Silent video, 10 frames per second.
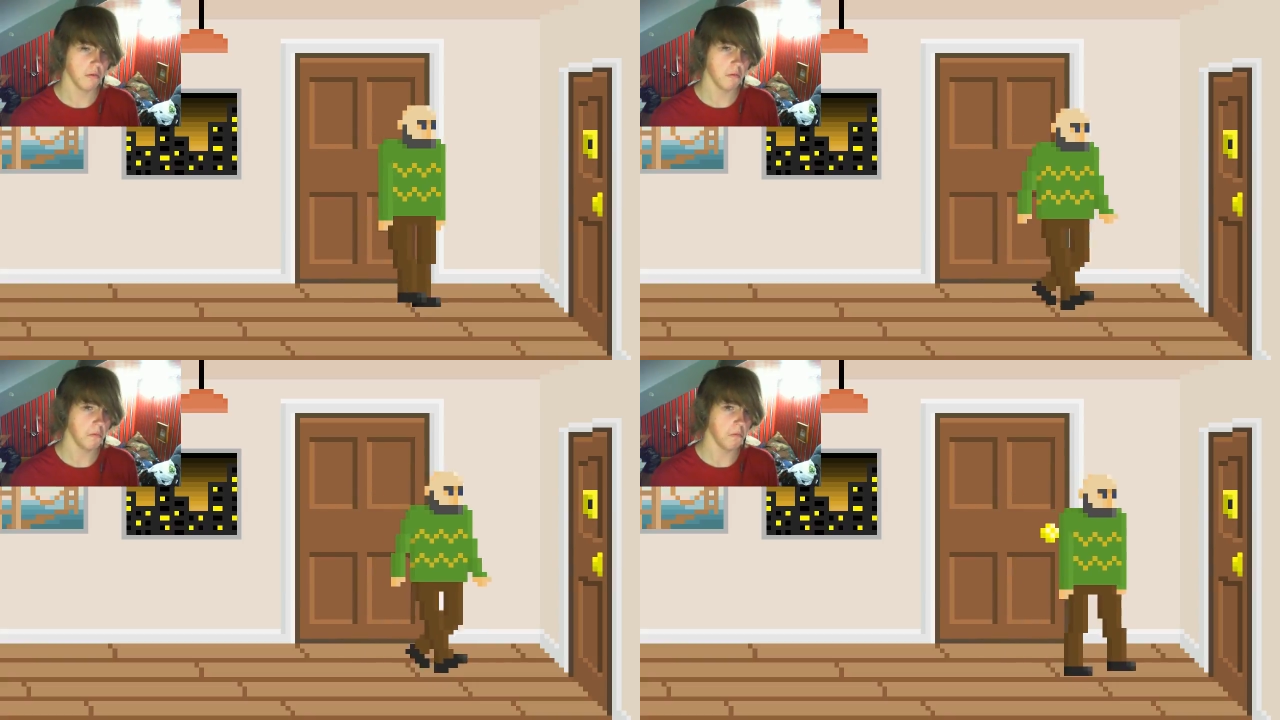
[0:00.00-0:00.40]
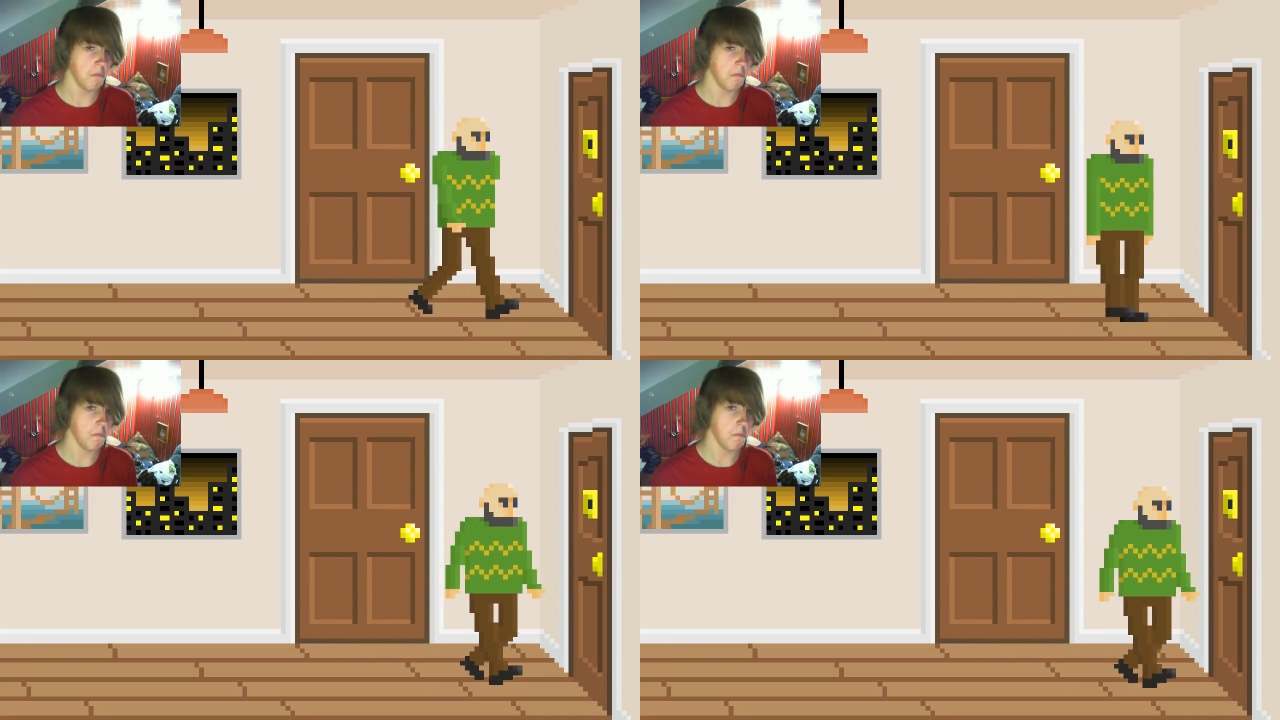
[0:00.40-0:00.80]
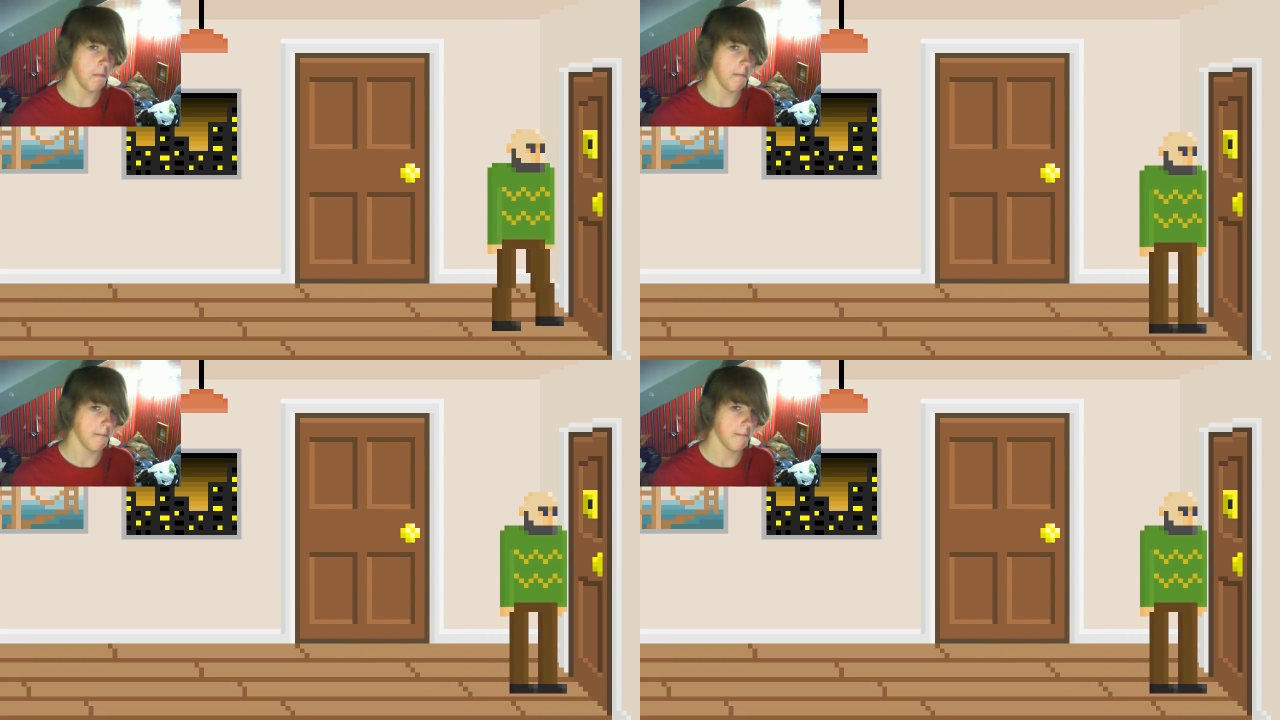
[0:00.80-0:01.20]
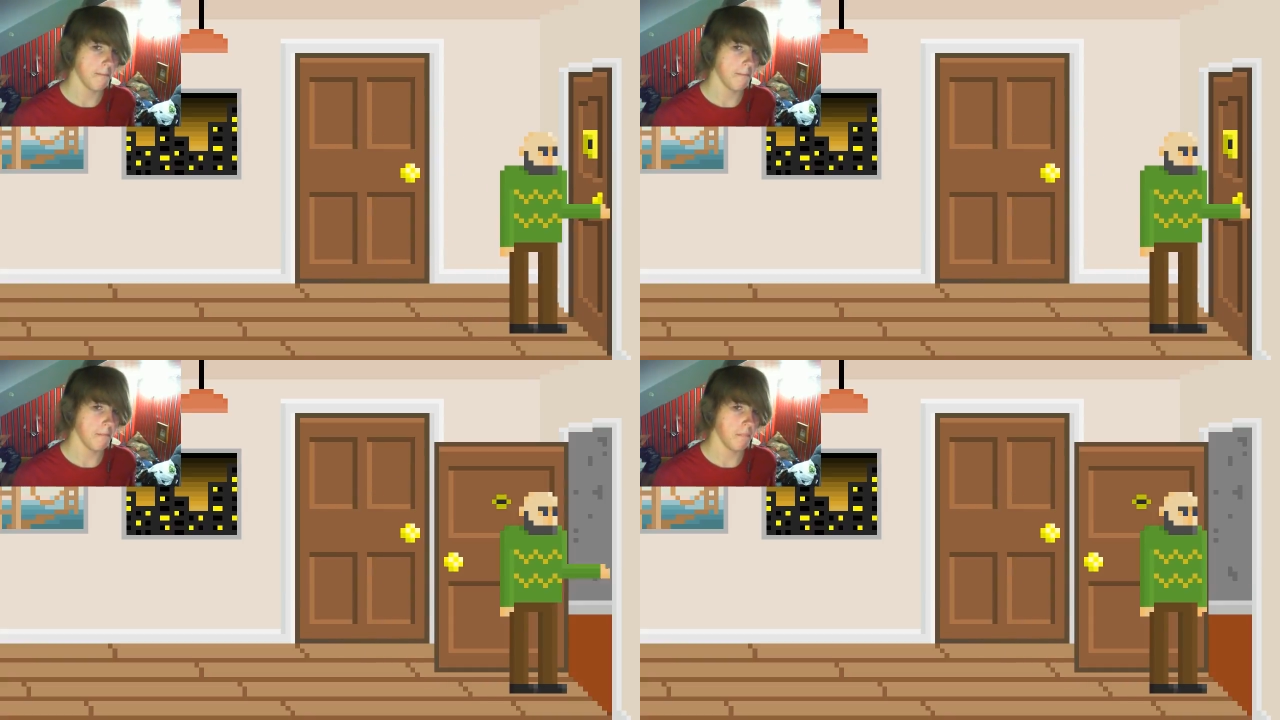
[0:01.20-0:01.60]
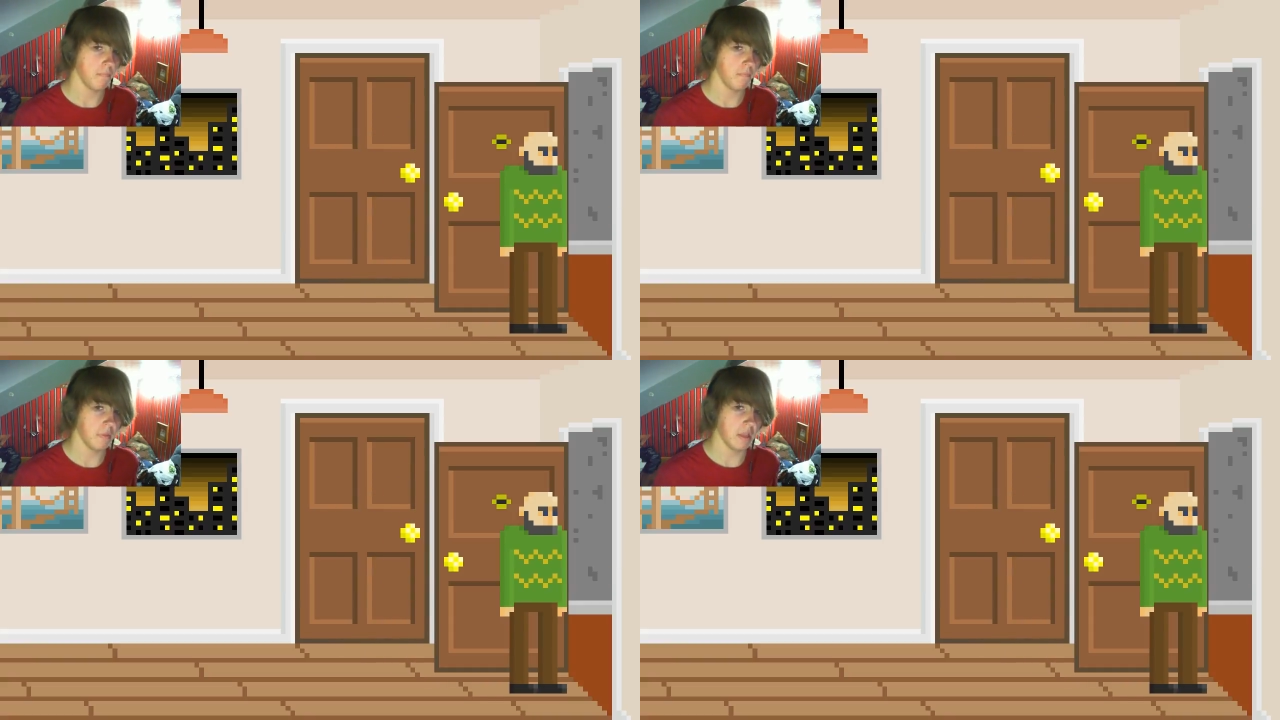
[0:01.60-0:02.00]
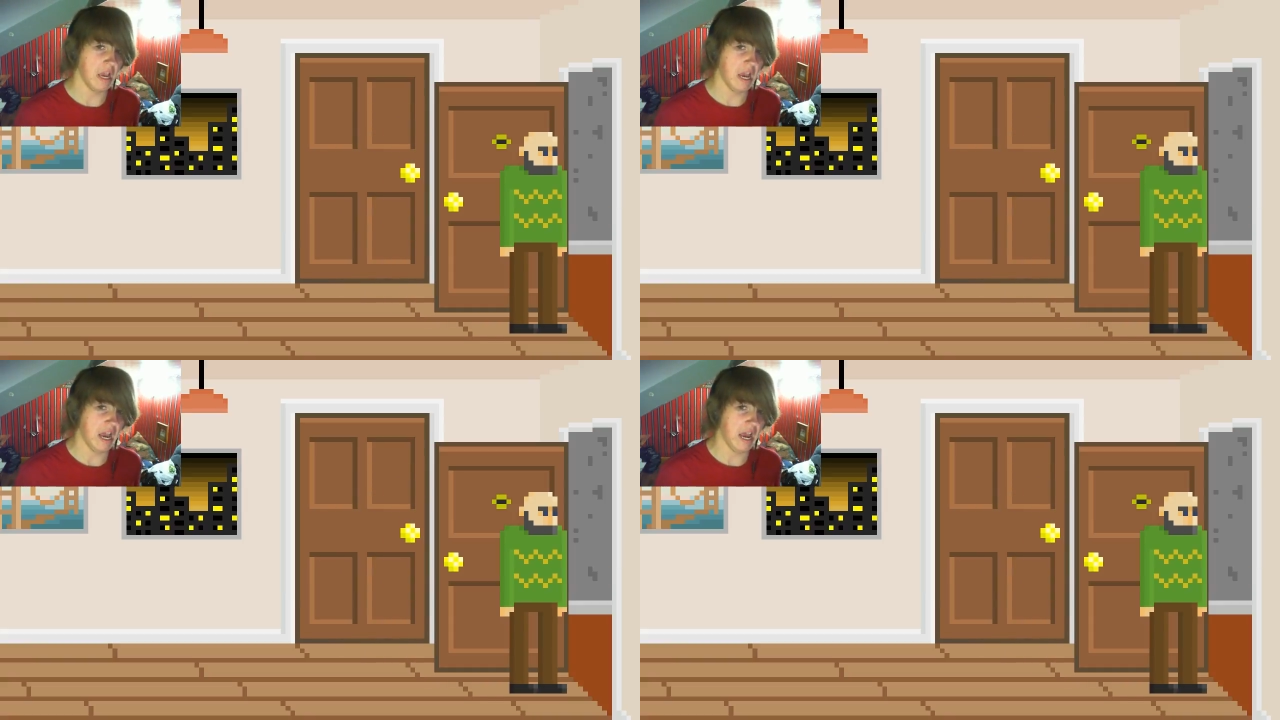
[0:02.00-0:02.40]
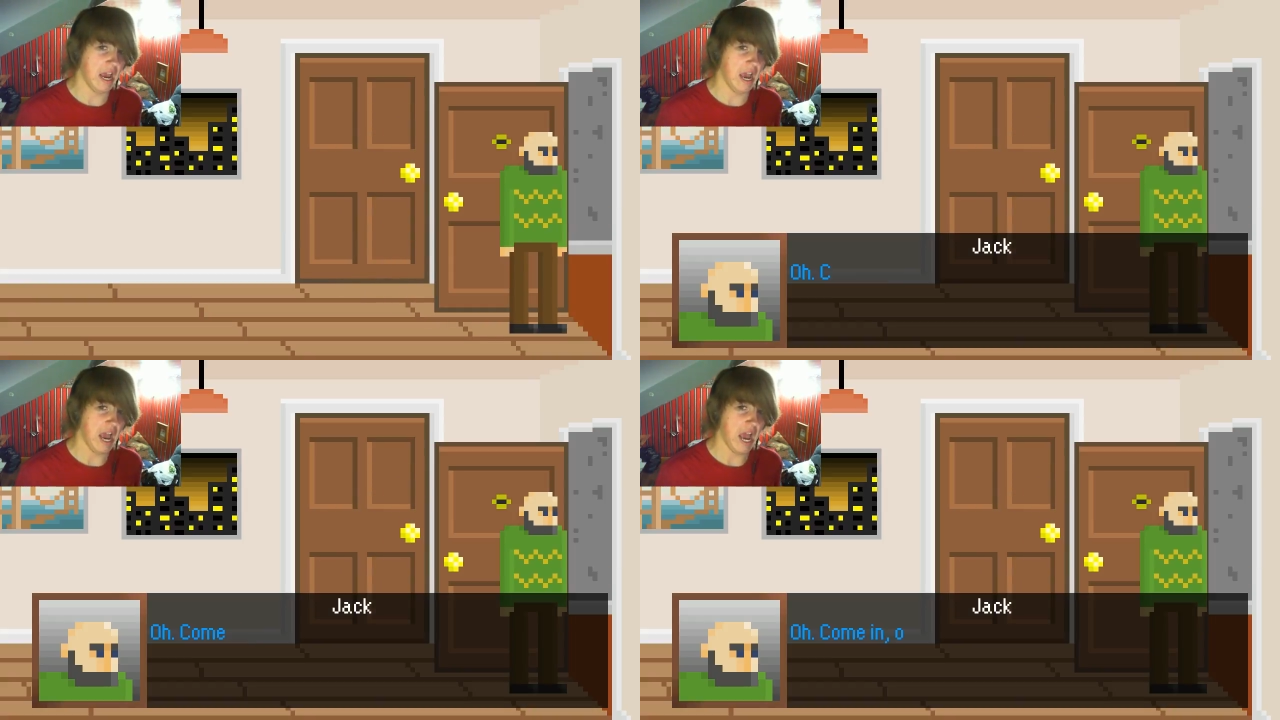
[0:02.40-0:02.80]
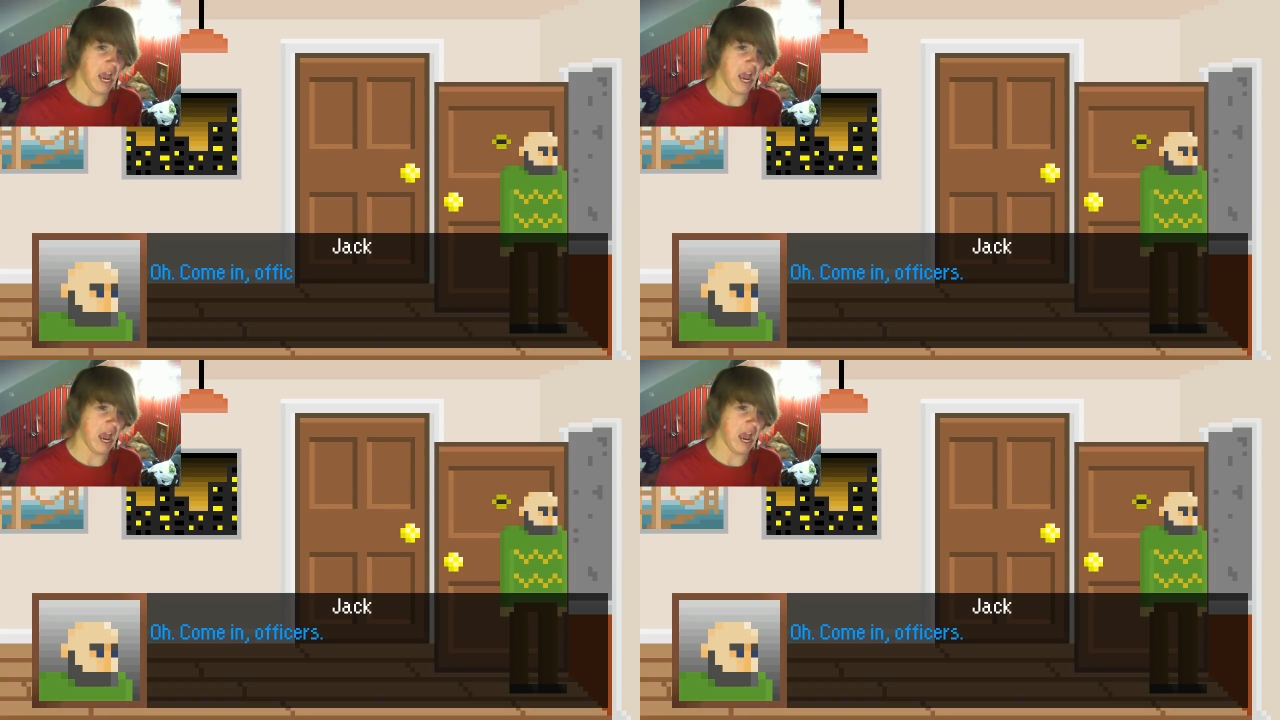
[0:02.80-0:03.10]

[no speech]